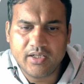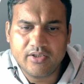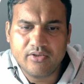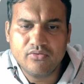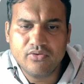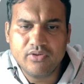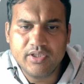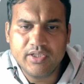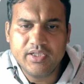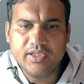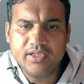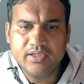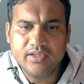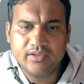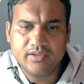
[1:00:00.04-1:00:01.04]
I don't
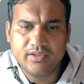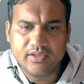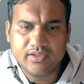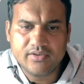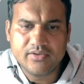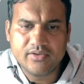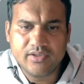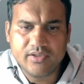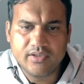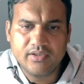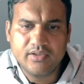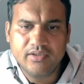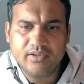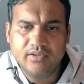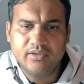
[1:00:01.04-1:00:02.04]
need, exert,
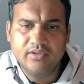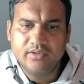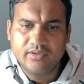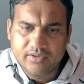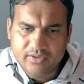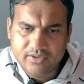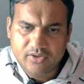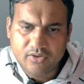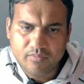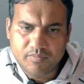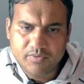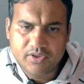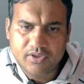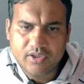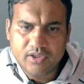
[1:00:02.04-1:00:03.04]
it's an
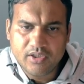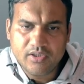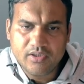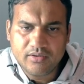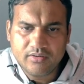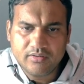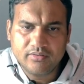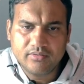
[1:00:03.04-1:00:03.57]
optional.